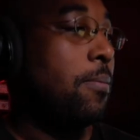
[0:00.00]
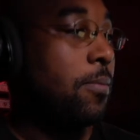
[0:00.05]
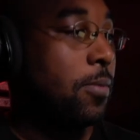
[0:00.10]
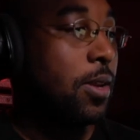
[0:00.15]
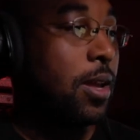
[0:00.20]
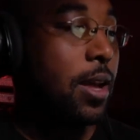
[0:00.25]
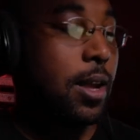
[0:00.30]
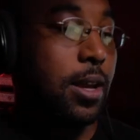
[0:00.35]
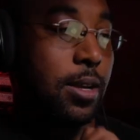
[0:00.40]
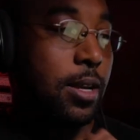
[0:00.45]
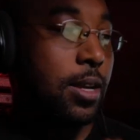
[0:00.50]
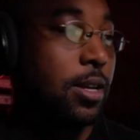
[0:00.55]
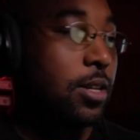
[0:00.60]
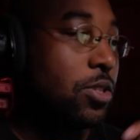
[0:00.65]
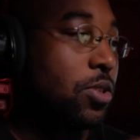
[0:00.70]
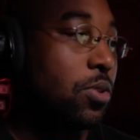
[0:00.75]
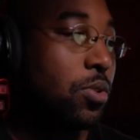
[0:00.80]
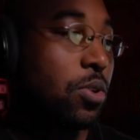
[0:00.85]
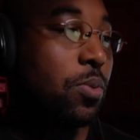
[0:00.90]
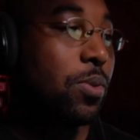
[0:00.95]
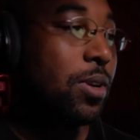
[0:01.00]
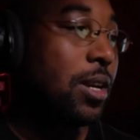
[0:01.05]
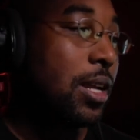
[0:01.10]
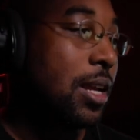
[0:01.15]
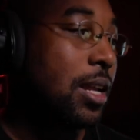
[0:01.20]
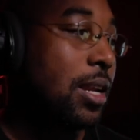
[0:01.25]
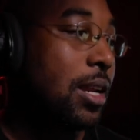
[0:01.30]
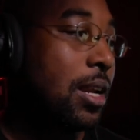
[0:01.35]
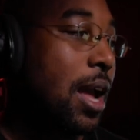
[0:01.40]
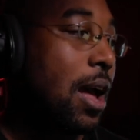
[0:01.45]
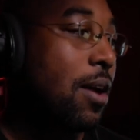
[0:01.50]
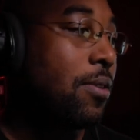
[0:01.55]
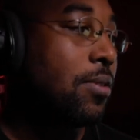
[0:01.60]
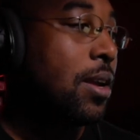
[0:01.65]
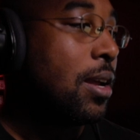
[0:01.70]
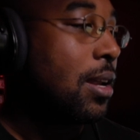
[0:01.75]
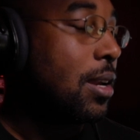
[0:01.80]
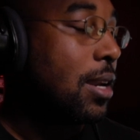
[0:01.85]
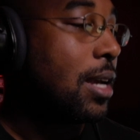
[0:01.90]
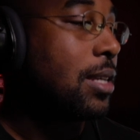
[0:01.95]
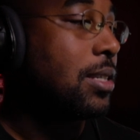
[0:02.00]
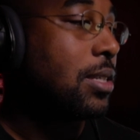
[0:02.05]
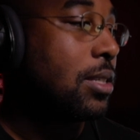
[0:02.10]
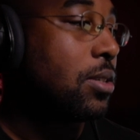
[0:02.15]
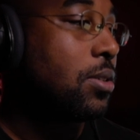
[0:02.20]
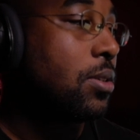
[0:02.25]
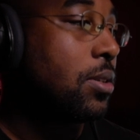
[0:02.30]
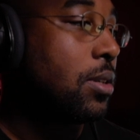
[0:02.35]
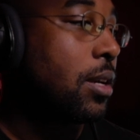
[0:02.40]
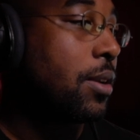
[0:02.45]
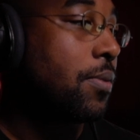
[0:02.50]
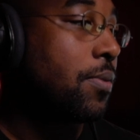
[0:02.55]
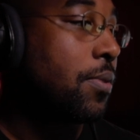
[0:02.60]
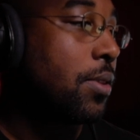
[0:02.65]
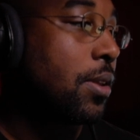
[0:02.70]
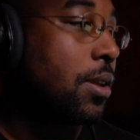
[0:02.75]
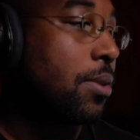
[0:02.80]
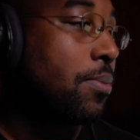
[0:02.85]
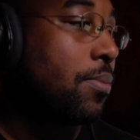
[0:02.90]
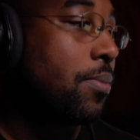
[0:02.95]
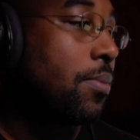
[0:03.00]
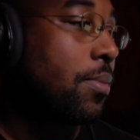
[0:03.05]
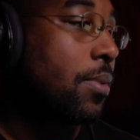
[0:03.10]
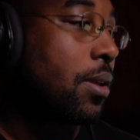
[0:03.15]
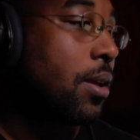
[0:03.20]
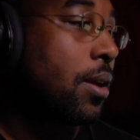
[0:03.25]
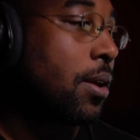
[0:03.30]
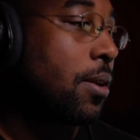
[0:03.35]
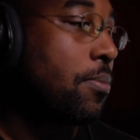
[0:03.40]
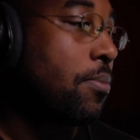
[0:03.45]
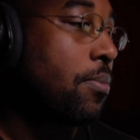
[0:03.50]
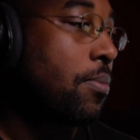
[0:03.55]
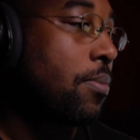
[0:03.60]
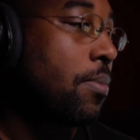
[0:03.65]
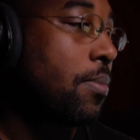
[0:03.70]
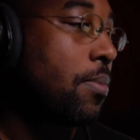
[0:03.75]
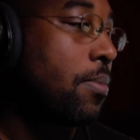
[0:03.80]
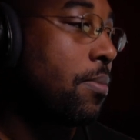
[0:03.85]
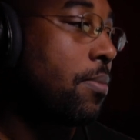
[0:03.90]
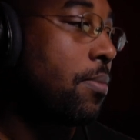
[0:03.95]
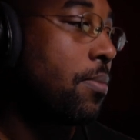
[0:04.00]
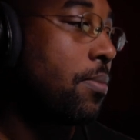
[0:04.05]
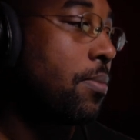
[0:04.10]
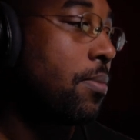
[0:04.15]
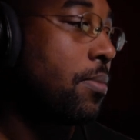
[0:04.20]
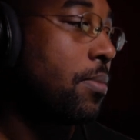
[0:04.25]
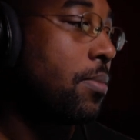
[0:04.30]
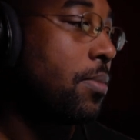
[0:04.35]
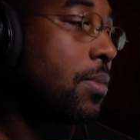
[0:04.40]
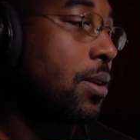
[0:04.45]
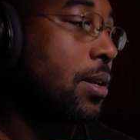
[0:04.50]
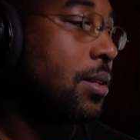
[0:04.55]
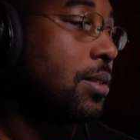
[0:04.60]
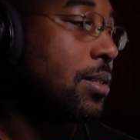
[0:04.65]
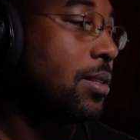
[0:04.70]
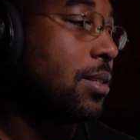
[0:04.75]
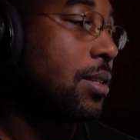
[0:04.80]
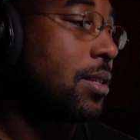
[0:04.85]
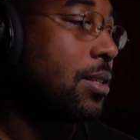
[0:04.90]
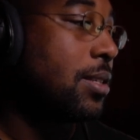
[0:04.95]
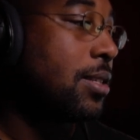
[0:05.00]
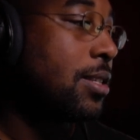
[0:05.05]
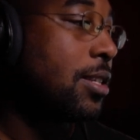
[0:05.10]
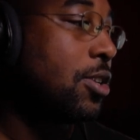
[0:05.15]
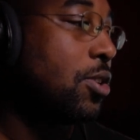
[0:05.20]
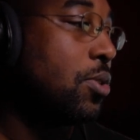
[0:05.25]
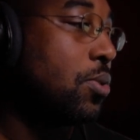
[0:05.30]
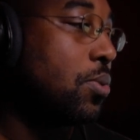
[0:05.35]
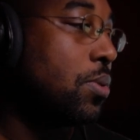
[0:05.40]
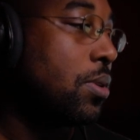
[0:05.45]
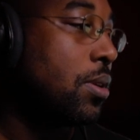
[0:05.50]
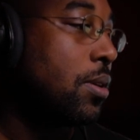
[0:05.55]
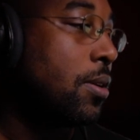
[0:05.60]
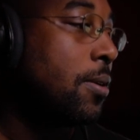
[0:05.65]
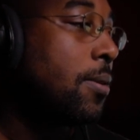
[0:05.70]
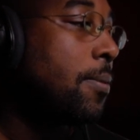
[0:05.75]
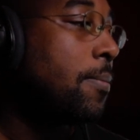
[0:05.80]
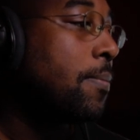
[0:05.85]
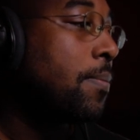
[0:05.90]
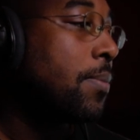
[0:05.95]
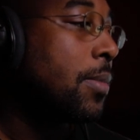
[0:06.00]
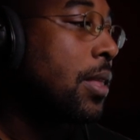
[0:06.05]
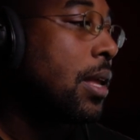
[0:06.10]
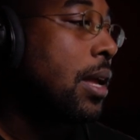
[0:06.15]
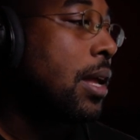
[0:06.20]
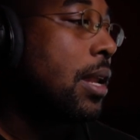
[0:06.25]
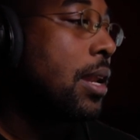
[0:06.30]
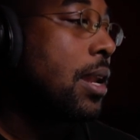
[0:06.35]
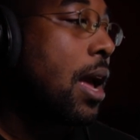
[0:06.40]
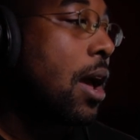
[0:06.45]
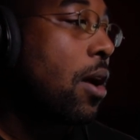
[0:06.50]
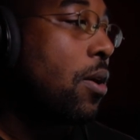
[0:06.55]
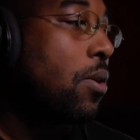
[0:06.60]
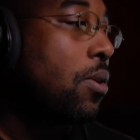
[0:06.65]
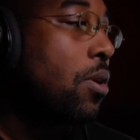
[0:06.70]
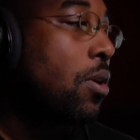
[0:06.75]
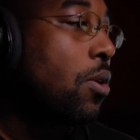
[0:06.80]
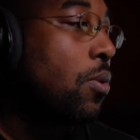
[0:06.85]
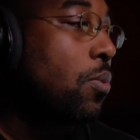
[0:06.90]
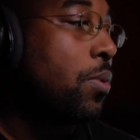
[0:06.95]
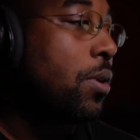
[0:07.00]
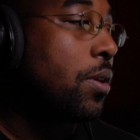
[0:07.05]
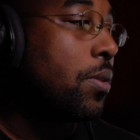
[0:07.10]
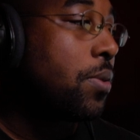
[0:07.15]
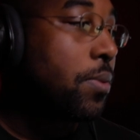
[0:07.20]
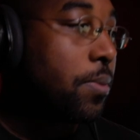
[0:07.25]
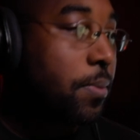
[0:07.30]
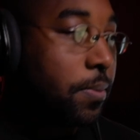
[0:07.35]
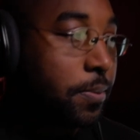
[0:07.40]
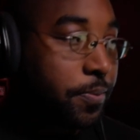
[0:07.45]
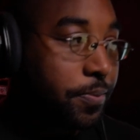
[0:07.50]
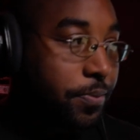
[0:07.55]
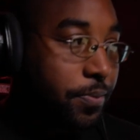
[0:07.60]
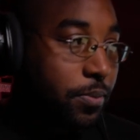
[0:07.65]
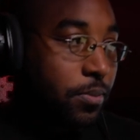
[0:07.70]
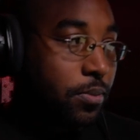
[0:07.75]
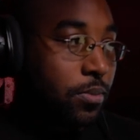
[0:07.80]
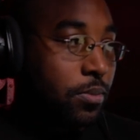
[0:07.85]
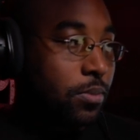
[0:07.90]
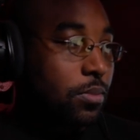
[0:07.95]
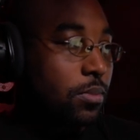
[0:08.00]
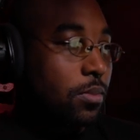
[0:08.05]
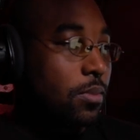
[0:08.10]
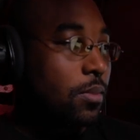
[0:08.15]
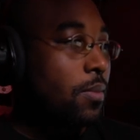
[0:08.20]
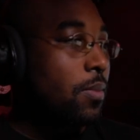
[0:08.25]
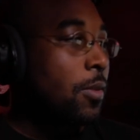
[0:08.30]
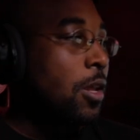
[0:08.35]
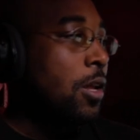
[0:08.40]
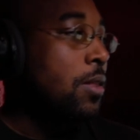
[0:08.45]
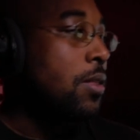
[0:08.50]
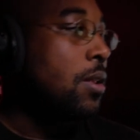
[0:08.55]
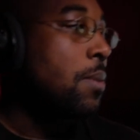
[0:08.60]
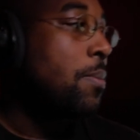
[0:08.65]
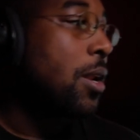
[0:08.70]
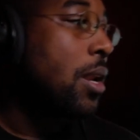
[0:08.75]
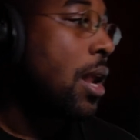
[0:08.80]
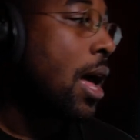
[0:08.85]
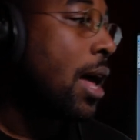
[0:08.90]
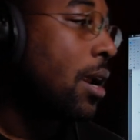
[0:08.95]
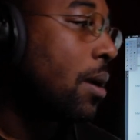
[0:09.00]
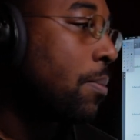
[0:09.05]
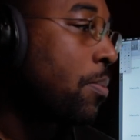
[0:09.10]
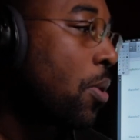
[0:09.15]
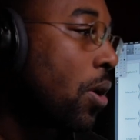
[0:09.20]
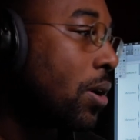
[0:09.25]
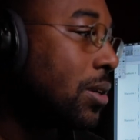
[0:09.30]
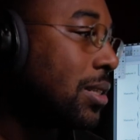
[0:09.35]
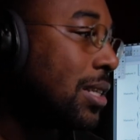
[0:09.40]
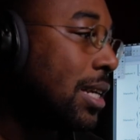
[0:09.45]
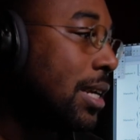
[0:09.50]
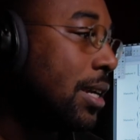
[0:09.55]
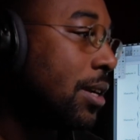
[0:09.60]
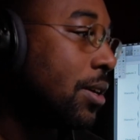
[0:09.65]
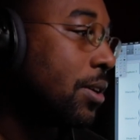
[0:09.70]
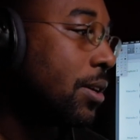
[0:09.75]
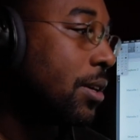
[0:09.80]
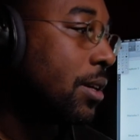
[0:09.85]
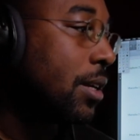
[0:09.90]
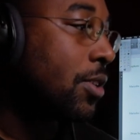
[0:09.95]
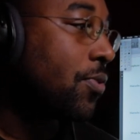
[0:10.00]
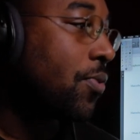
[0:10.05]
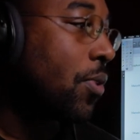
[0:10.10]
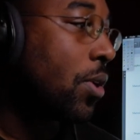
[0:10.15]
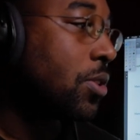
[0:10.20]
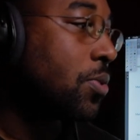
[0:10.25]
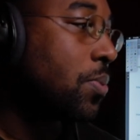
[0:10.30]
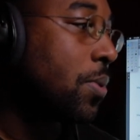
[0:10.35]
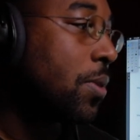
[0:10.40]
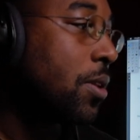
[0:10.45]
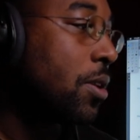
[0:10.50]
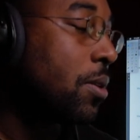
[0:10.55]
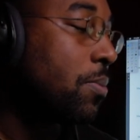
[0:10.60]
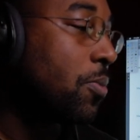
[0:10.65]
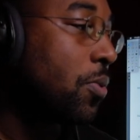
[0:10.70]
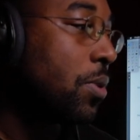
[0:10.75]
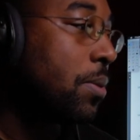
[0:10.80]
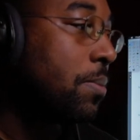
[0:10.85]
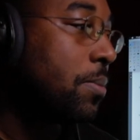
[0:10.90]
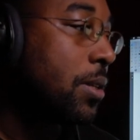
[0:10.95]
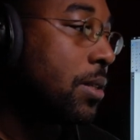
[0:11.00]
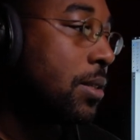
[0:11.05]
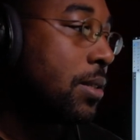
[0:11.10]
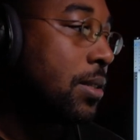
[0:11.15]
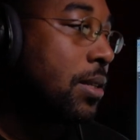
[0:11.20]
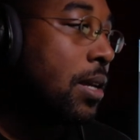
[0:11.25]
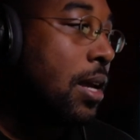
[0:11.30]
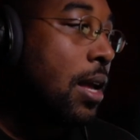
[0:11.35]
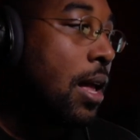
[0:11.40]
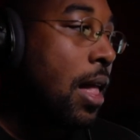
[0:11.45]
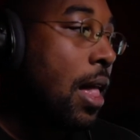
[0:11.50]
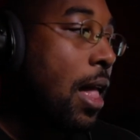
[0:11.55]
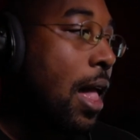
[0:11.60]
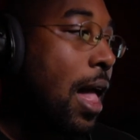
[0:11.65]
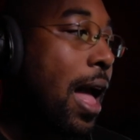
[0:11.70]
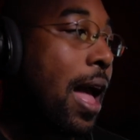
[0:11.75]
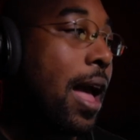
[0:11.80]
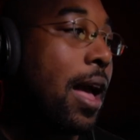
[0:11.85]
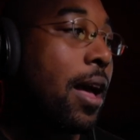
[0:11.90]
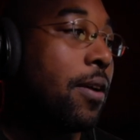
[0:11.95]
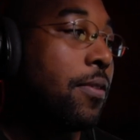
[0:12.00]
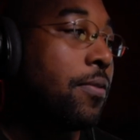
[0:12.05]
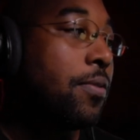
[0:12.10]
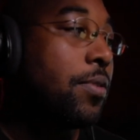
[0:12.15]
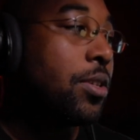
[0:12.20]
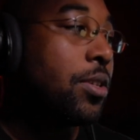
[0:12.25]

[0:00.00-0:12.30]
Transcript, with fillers: Yeah, so going in and out. Nice little lick for them. Um, it's, it's cute. Now, with the melodic parts here, as far as within the marimbas, I have